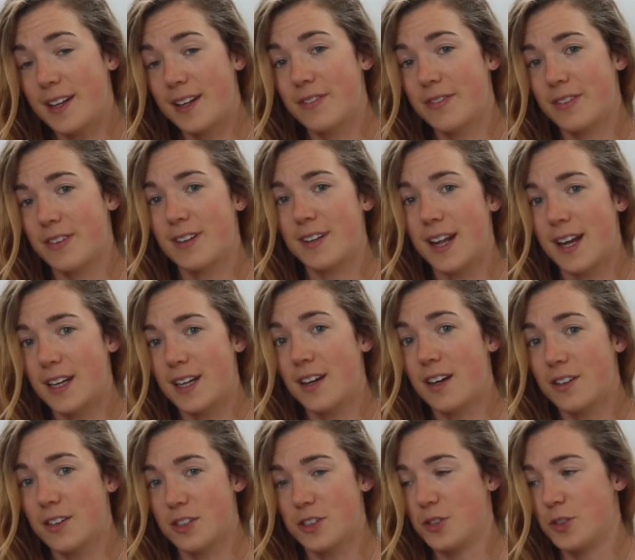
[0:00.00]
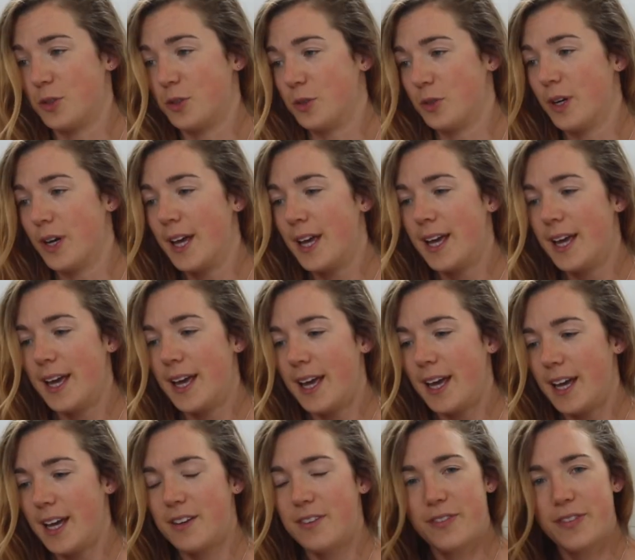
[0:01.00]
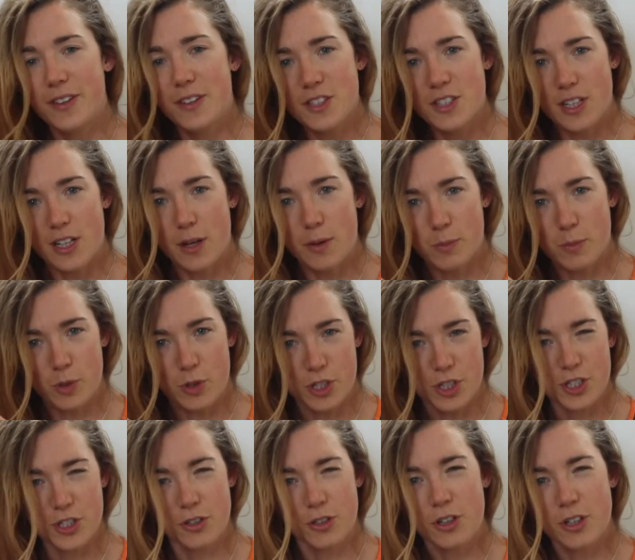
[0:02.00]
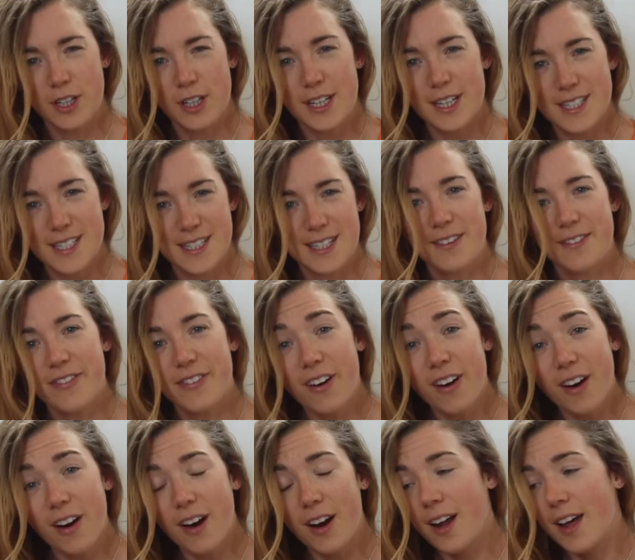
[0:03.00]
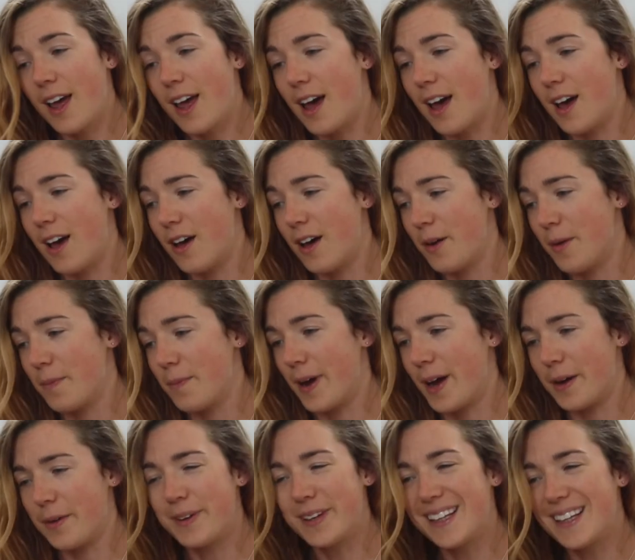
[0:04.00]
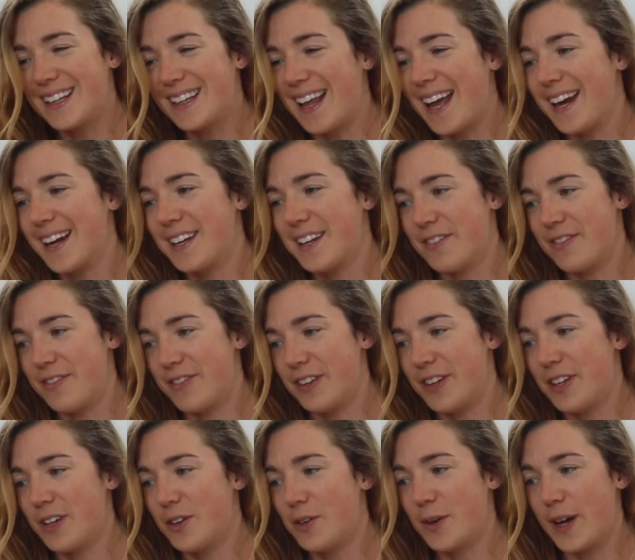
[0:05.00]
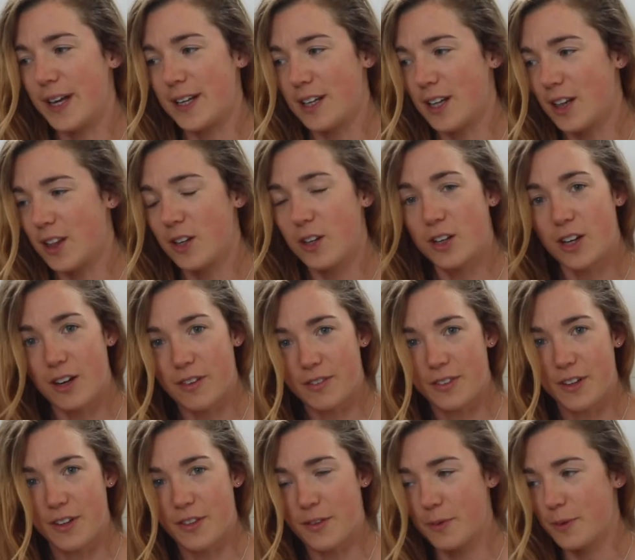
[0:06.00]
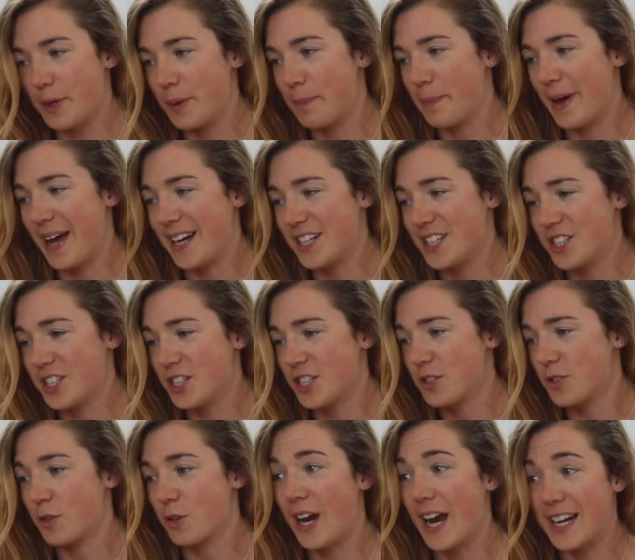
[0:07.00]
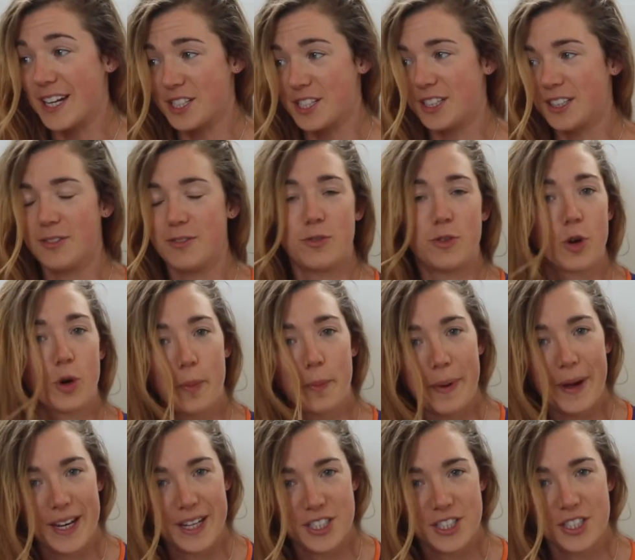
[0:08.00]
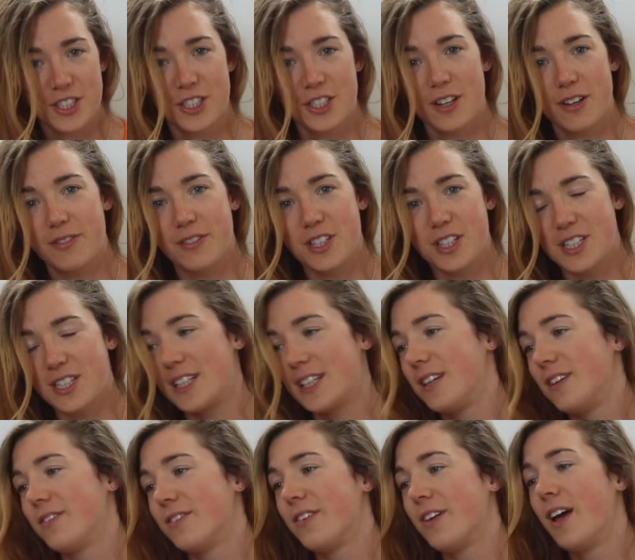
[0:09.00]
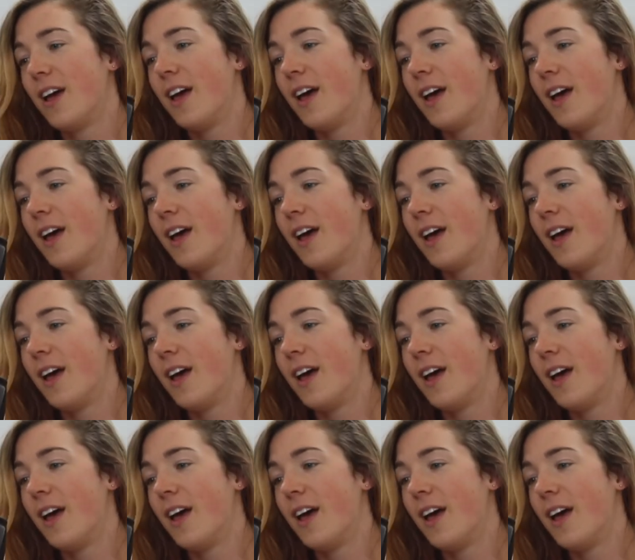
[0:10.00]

different than the other two. It feels a lot more sturdy, stiffer. I really like the feel and the look of the three patches, or actually four patches of the sleeve.